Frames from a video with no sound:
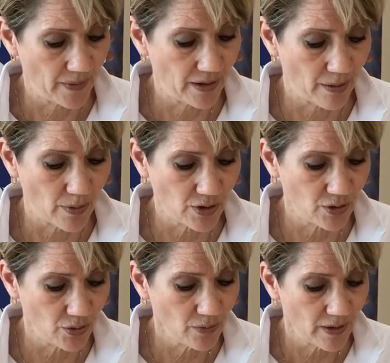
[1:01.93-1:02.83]
Number
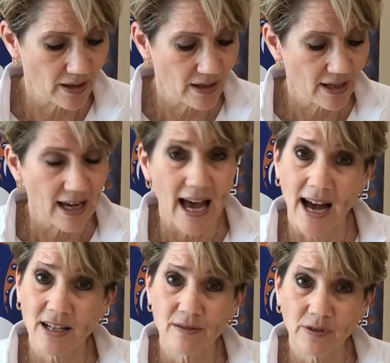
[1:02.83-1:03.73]
2,
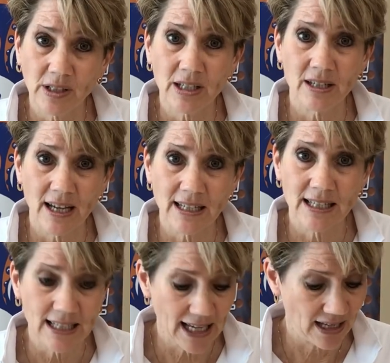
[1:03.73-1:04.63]
actively
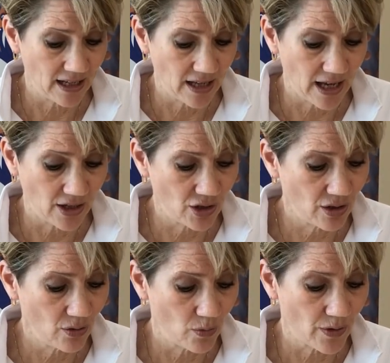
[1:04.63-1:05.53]
connecting and
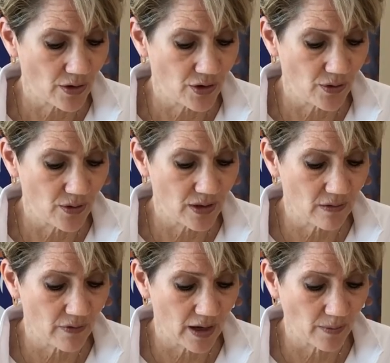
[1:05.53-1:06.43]
engaging with our students
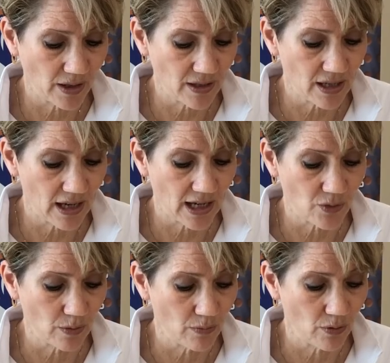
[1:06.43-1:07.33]
and families
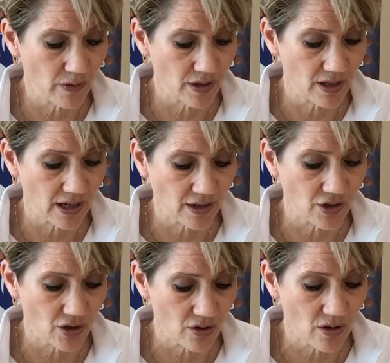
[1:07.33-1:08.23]
as we move into
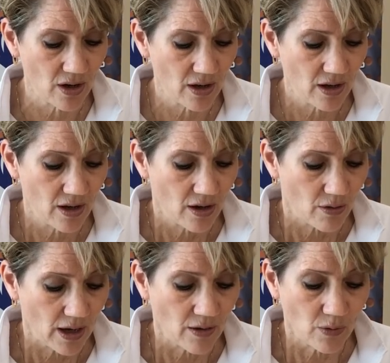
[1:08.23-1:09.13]
next year,
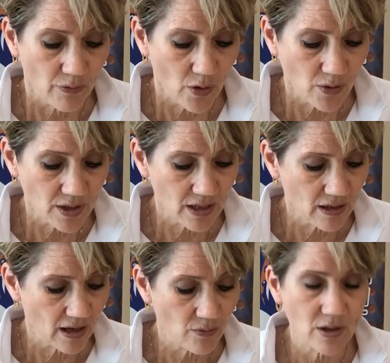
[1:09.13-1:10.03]
and
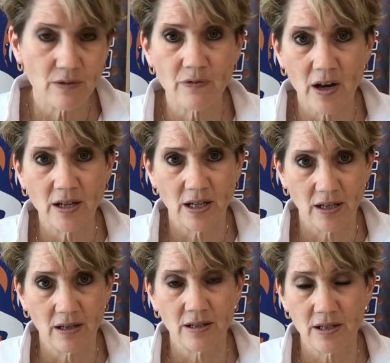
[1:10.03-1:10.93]
refocusing and
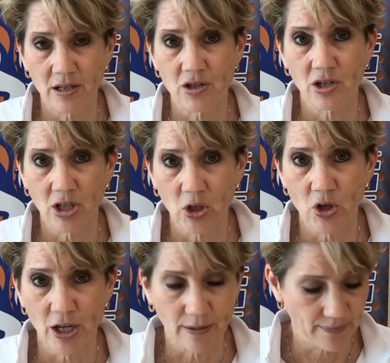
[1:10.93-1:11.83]
redefining teaching and
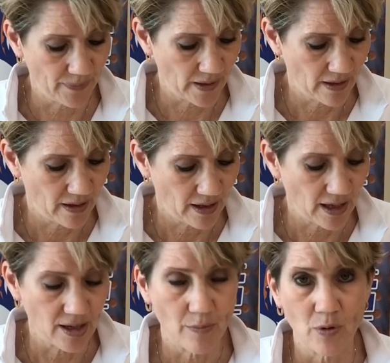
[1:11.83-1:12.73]
learning.
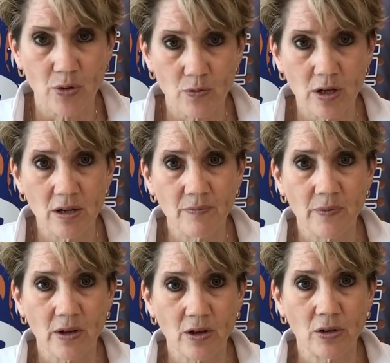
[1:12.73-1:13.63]
And number 3,
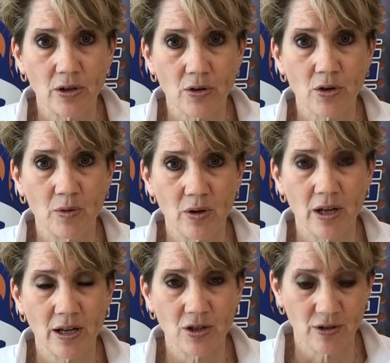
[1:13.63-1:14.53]
clear
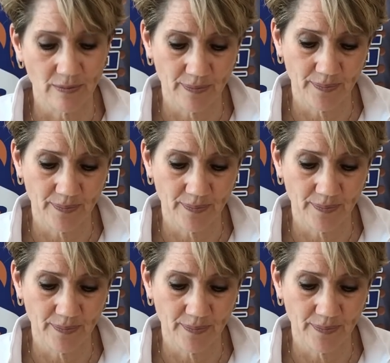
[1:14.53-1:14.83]
communication.